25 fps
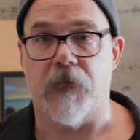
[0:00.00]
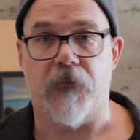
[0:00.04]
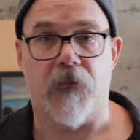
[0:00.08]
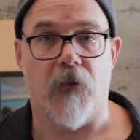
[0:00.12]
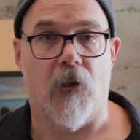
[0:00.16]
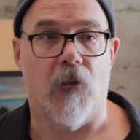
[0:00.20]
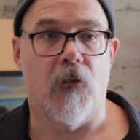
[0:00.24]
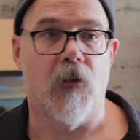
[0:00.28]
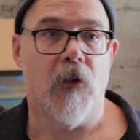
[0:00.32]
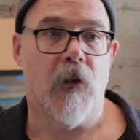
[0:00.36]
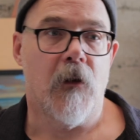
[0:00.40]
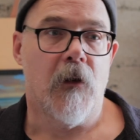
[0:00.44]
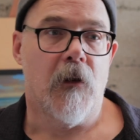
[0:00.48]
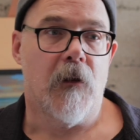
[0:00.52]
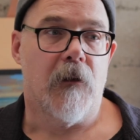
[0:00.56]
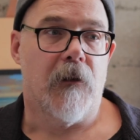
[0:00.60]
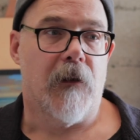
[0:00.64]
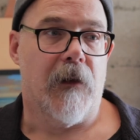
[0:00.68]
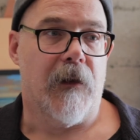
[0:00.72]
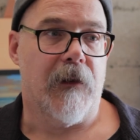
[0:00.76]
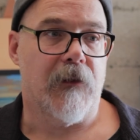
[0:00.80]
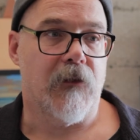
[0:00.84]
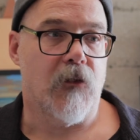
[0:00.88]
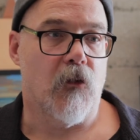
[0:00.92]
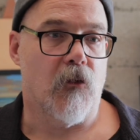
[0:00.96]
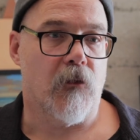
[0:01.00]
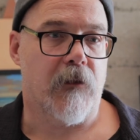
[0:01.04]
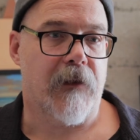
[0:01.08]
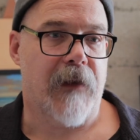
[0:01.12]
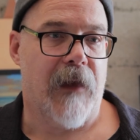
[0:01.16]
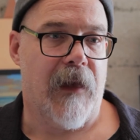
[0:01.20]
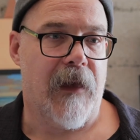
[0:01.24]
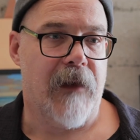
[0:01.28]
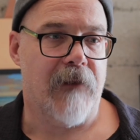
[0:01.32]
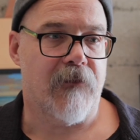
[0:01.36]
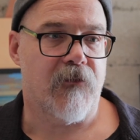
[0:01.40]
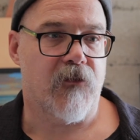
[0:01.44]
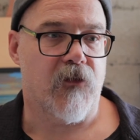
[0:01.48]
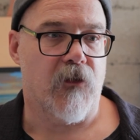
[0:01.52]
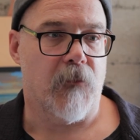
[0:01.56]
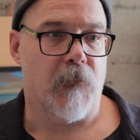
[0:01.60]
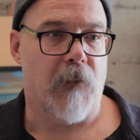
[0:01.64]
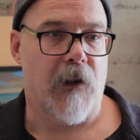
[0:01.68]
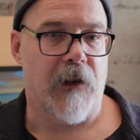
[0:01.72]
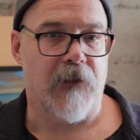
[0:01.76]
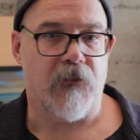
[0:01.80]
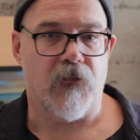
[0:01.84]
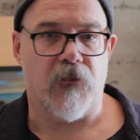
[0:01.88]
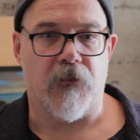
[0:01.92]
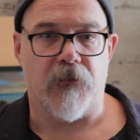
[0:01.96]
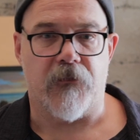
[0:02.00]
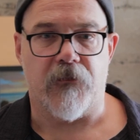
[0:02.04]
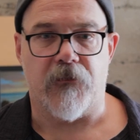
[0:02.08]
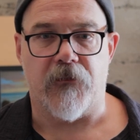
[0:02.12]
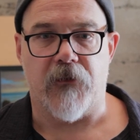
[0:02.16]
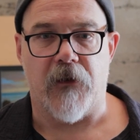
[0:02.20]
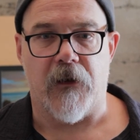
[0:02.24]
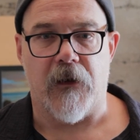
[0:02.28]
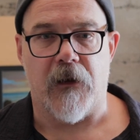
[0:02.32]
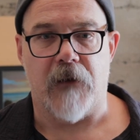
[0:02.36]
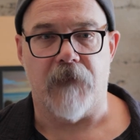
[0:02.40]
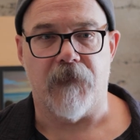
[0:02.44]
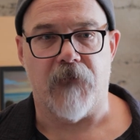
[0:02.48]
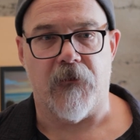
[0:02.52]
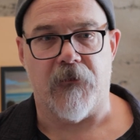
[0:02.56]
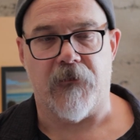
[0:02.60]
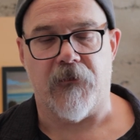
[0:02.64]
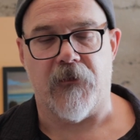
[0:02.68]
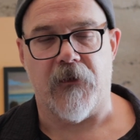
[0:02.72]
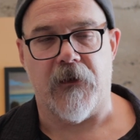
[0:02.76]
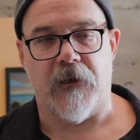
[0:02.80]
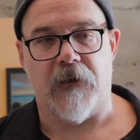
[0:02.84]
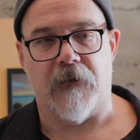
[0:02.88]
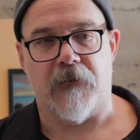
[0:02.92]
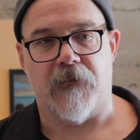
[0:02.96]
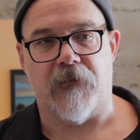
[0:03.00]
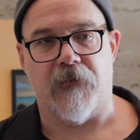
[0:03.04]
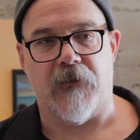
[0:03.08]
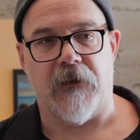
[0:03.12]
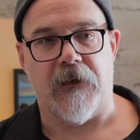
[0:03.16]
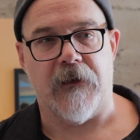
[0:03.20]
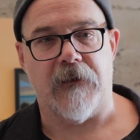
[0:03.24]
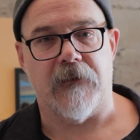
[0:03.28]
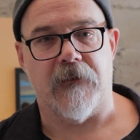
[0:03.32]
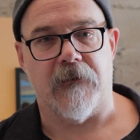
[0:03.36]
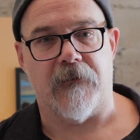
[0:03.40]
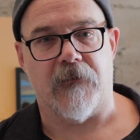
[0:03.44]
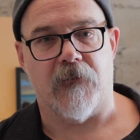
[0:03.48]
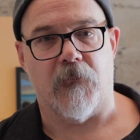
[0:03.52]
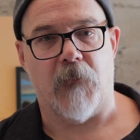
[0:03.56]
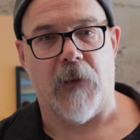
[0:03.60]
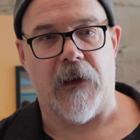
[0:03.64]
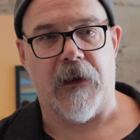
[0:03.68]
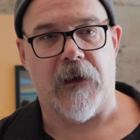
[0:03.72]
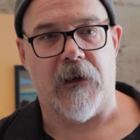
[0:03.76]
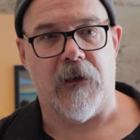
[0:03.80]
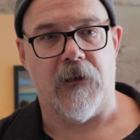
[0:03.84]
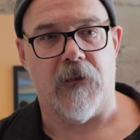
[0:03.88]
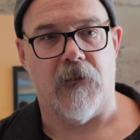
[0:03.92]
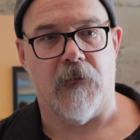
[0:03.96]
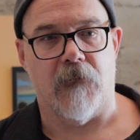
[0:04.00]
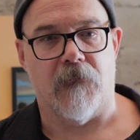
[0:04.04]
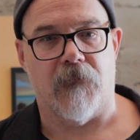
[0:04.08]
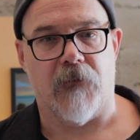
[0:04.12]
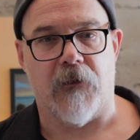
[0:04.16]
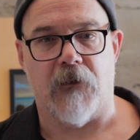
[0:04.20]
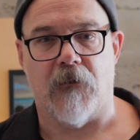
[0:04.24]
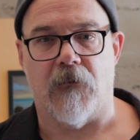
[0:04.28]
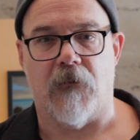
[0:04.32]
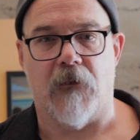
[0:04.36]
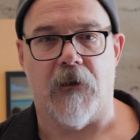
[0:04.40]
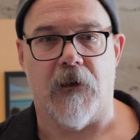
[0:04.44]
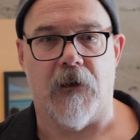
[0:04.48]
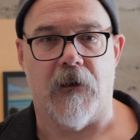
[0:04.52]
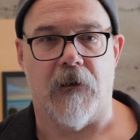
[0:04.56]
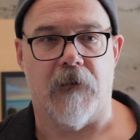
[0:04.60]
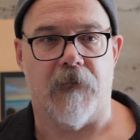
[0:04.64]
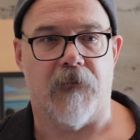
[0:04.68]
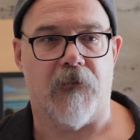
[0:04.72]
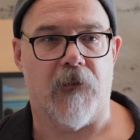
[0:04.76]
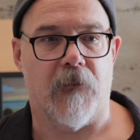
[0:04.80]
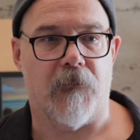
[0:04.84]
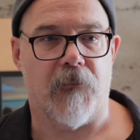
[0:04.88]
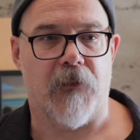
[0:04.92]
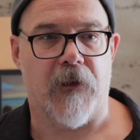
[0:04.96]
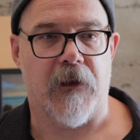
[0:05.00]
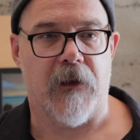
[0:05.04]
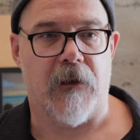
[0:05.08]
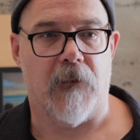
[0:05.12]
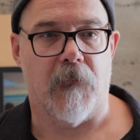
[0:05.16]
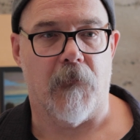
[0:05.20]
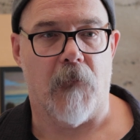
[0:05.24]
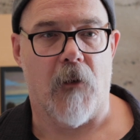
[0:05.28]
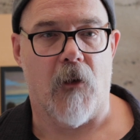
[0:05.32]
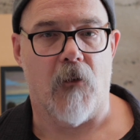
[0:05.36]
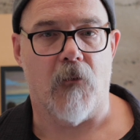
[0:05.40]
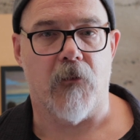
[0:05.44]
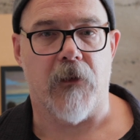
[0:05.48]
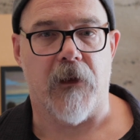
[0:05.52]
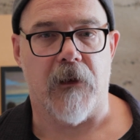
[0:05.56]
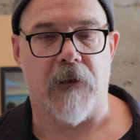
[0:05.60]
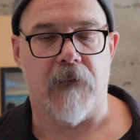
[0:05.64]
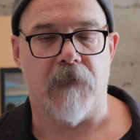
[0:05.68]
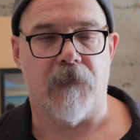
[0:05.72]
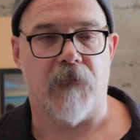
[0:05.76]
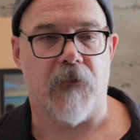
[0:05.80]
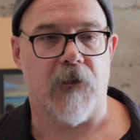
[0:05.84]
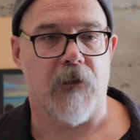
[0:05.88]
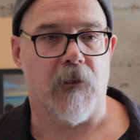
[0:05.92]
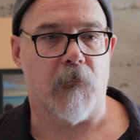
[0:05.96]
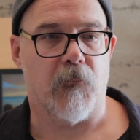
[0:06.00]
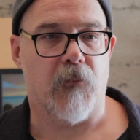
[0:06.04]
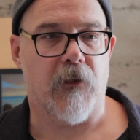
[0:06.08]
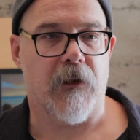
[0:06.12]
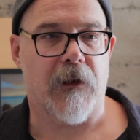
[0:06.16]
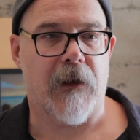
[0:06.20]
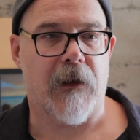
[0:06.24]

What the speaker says: So in your case, you might just, if you see a scene that's making you feel something emotive, you know,